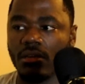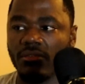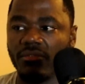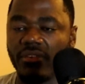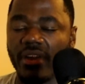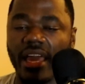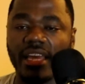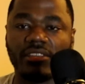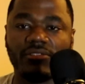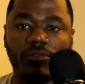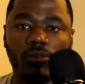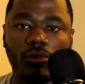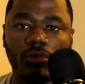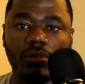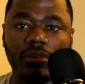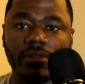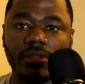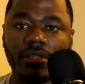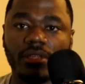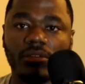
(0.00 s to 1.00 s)
fast
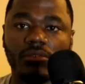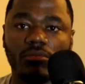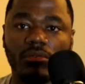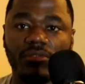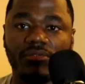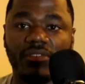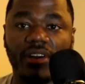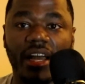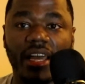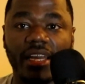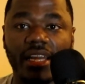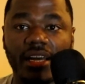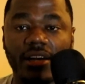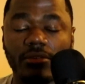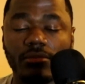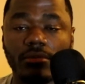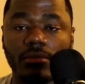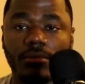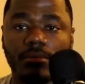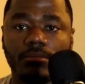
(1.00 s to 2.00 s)
forward, we find
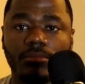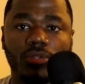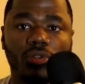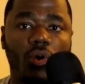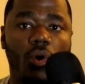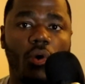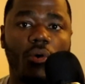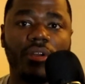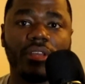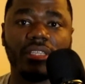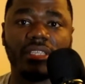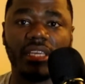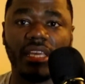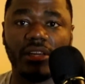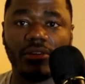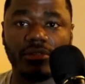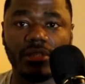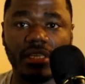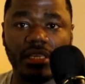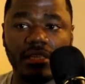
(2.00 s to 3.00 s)
out Tory's
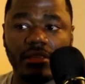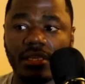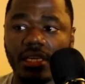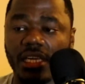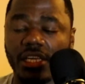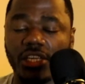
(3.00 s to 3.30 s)
guilty. He